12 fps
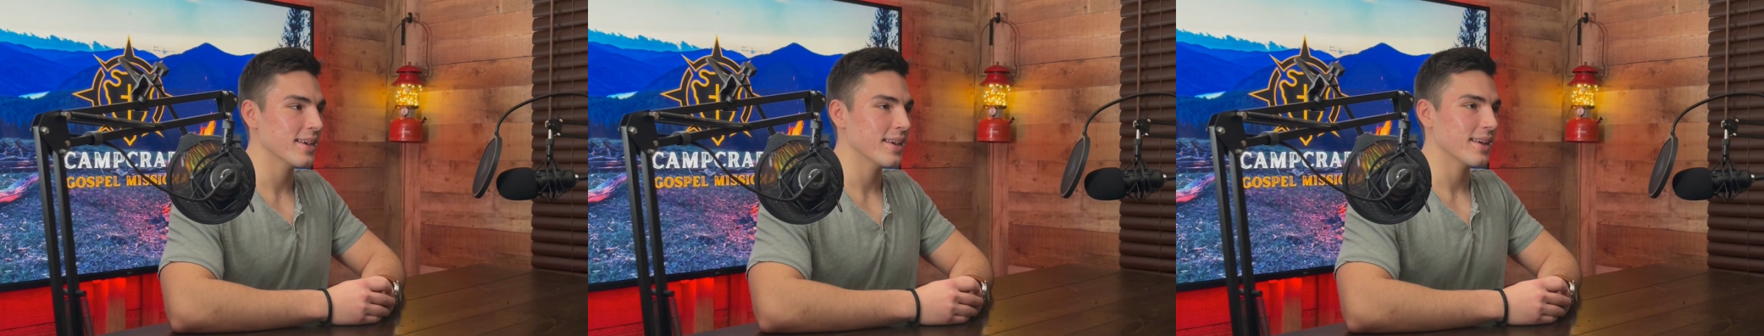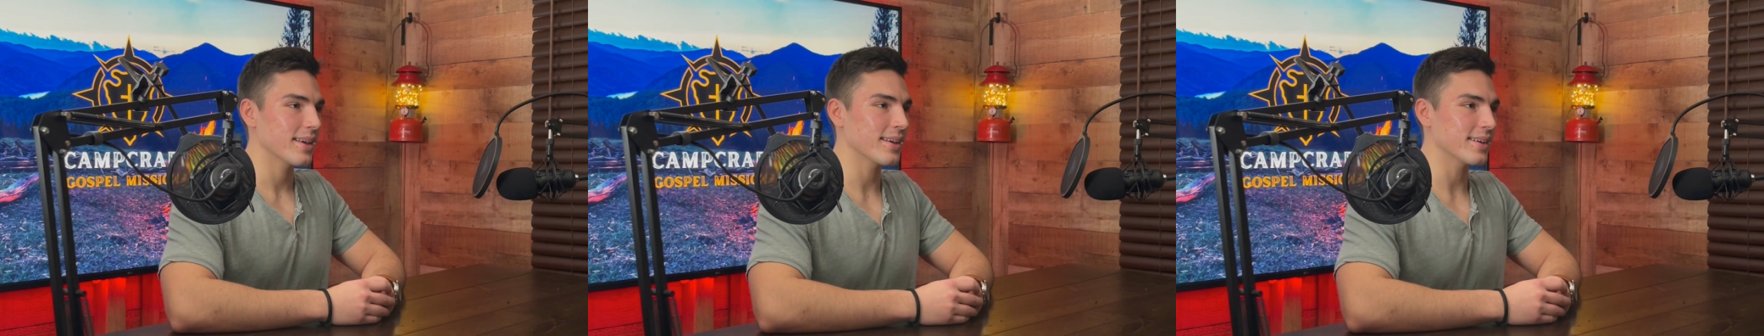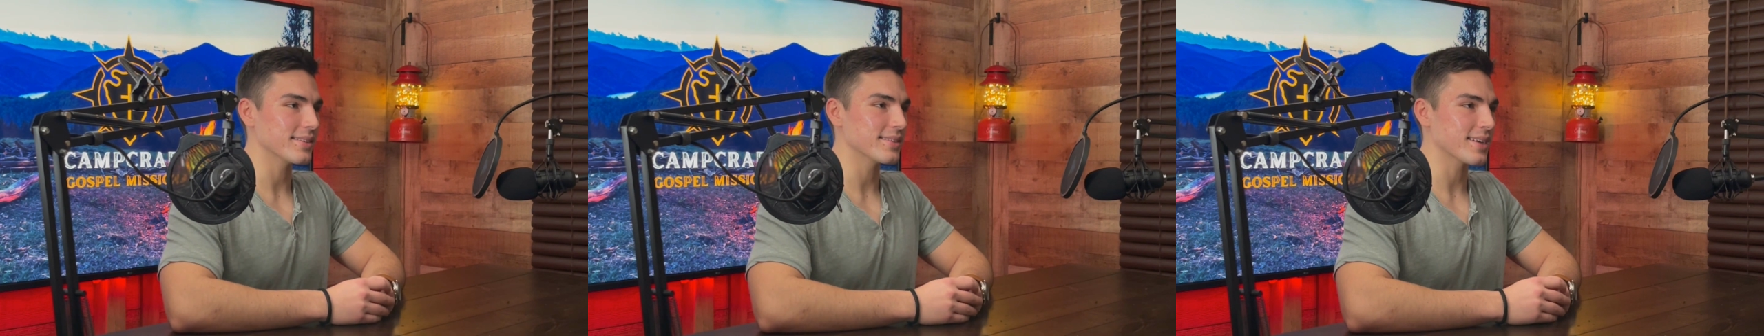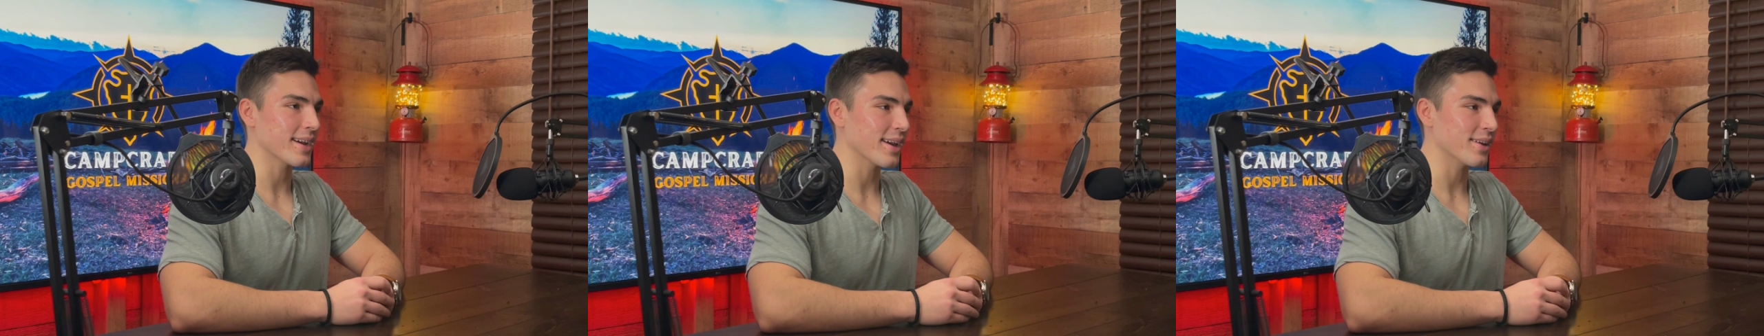And I
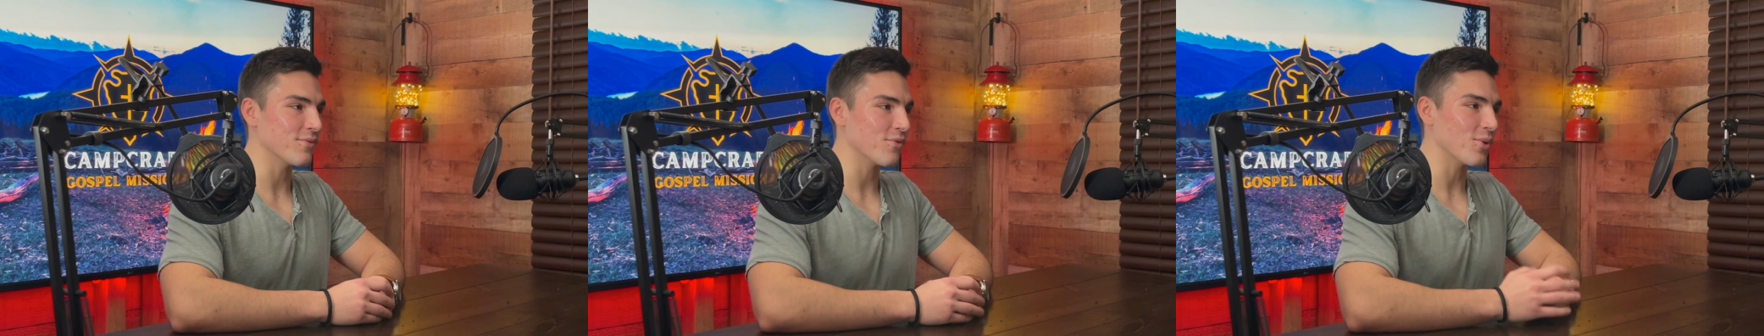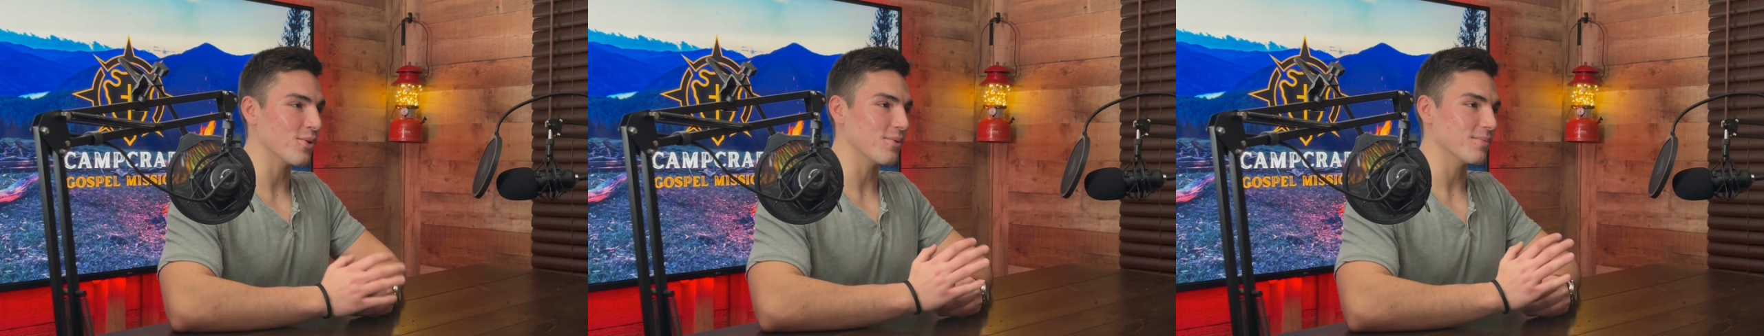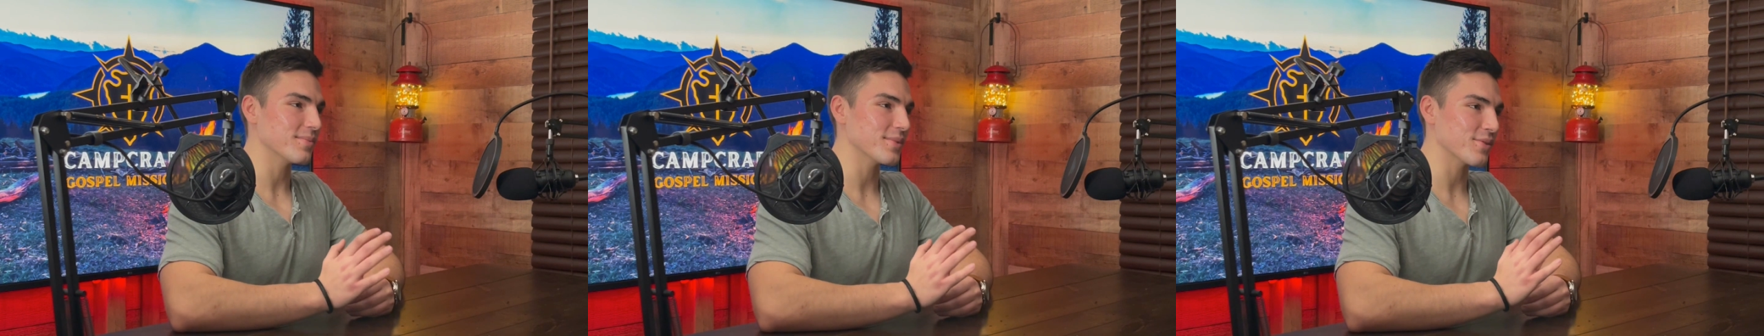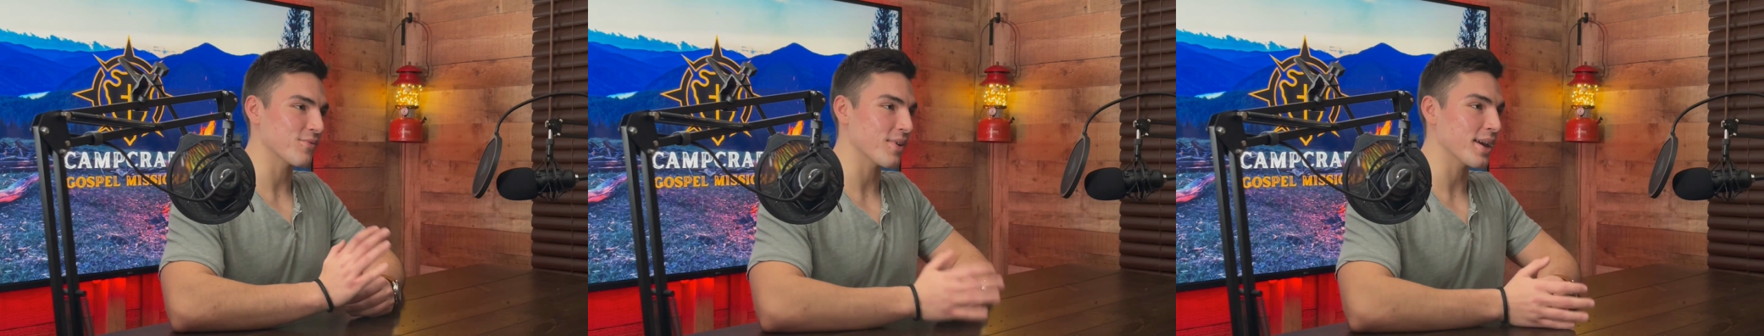had full
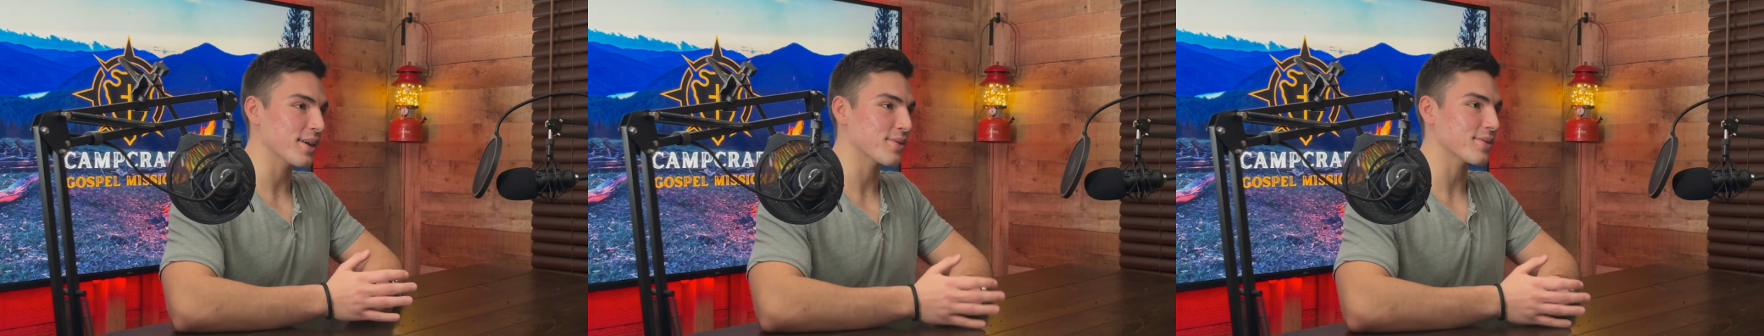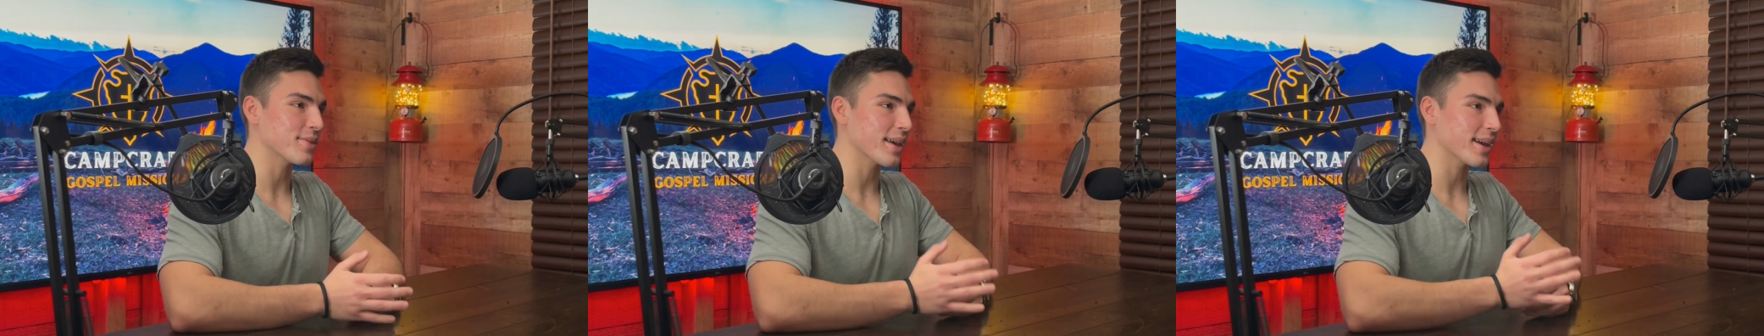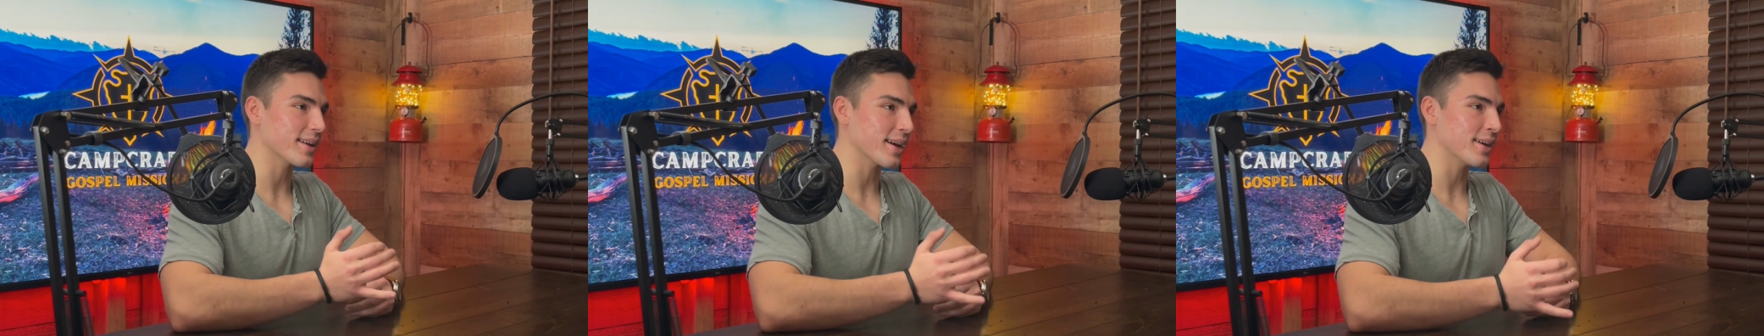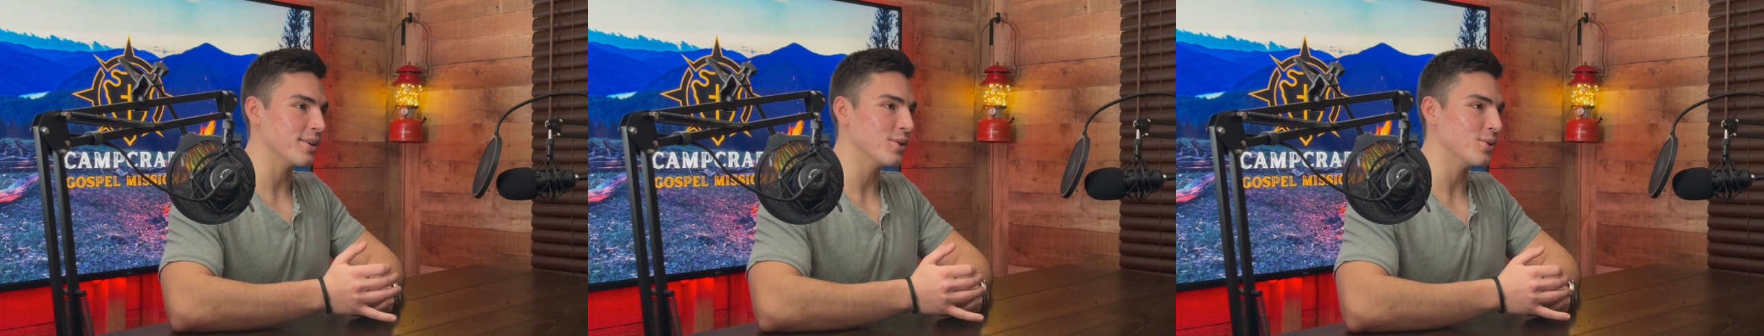faith that I
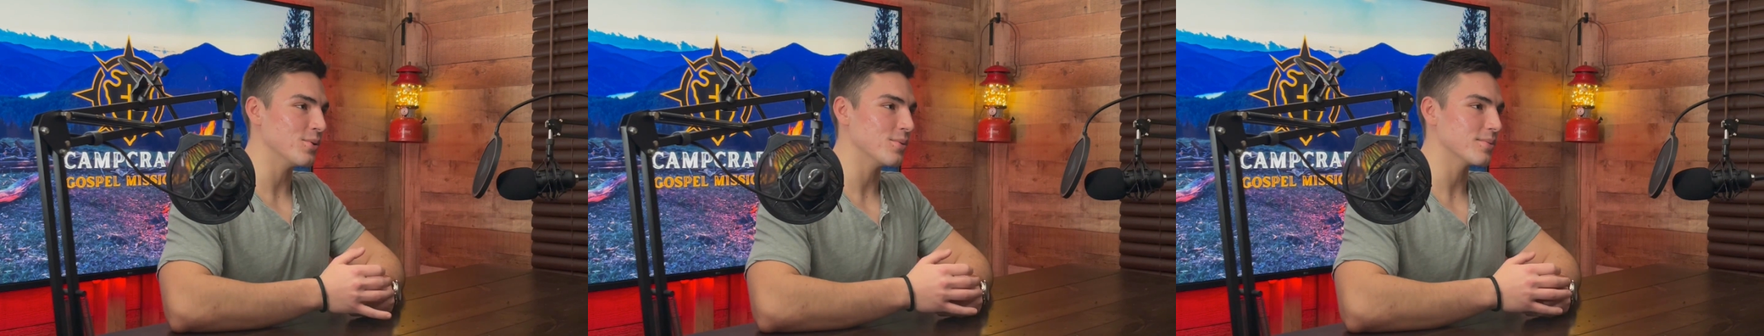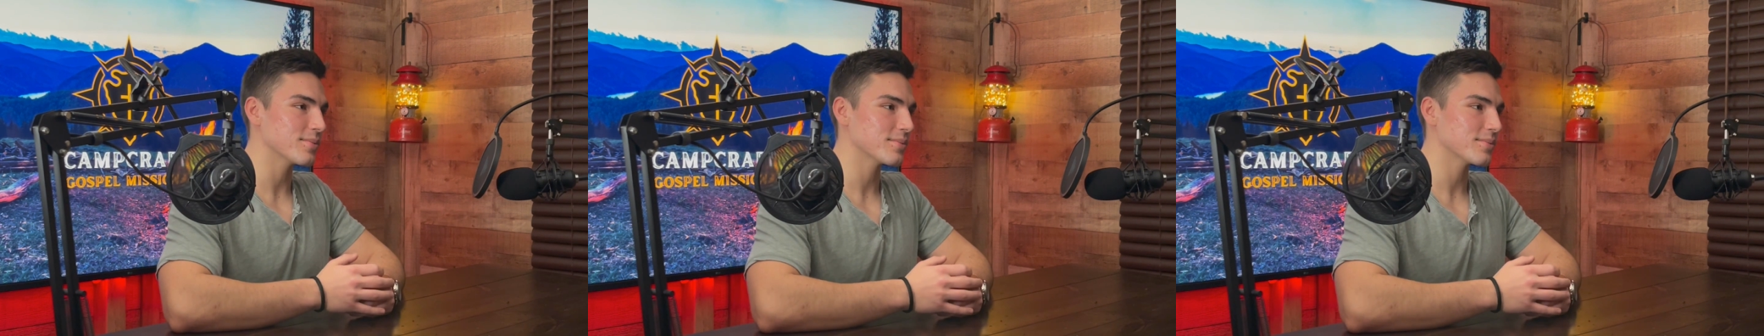knew